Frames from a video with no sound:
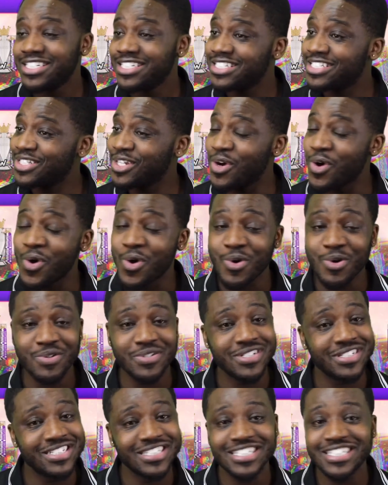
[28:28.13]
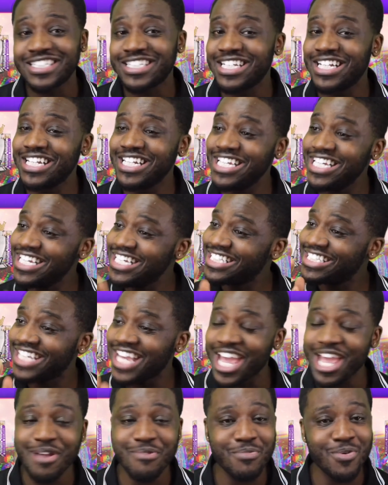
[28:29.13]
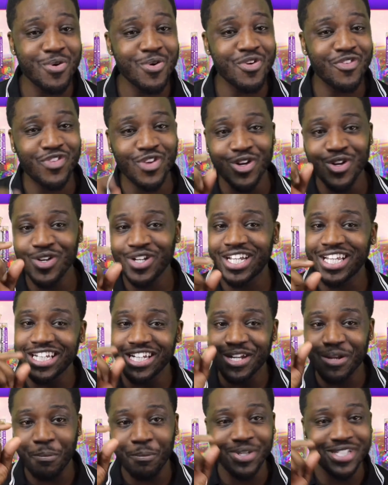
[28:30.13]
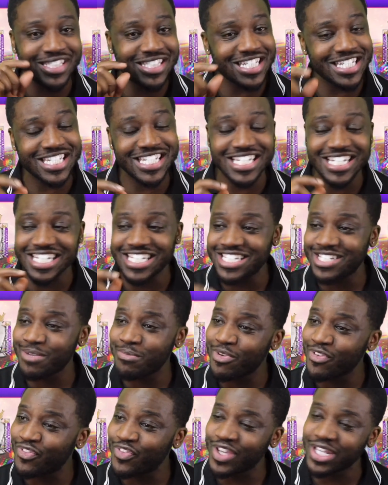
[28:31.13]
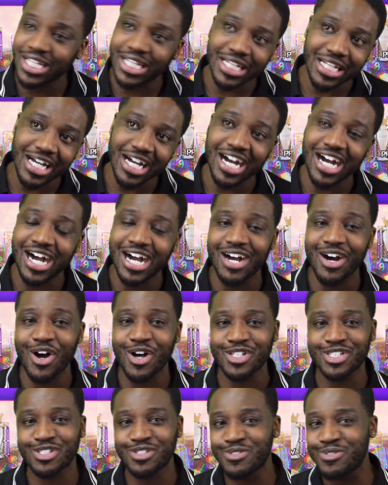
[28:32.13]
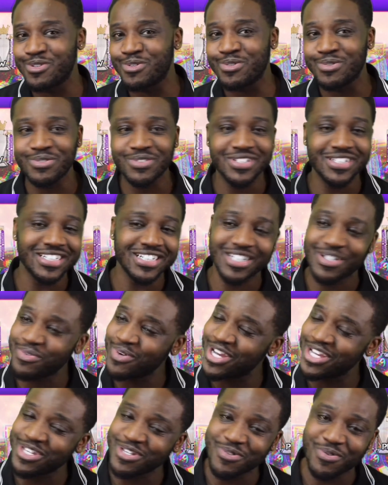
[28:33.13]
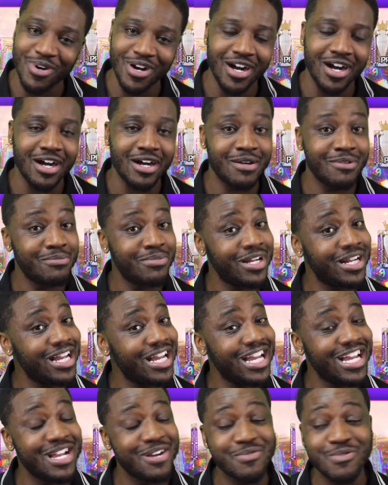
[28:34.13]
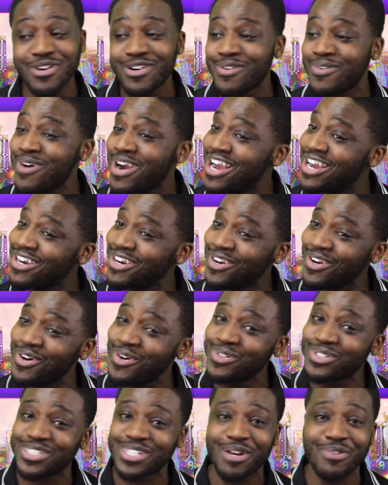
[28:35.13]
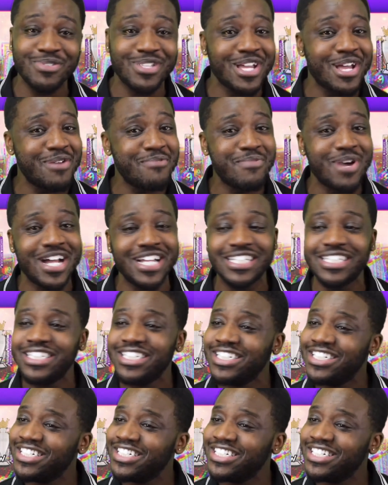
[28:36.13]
So the league table, if you're looking at the positionings, you'll be thinking, Arsenal, look at where you are. But hey, we're quite close up there, man.